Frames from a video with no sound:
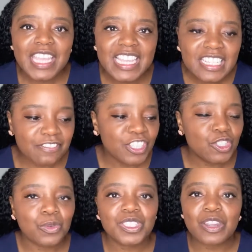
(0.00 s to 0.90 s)

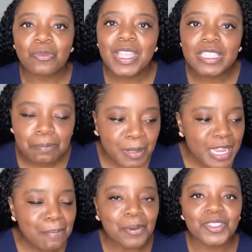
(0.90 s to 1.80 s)
individuals, that we as
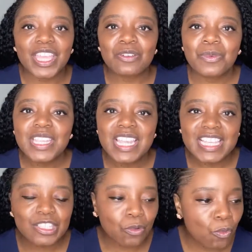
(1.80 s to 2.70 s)
people, that we
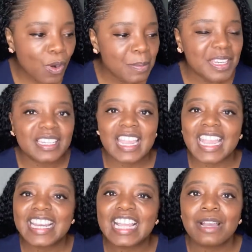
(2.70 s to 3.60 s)
as women
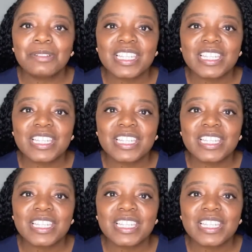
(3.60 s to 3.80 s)
can come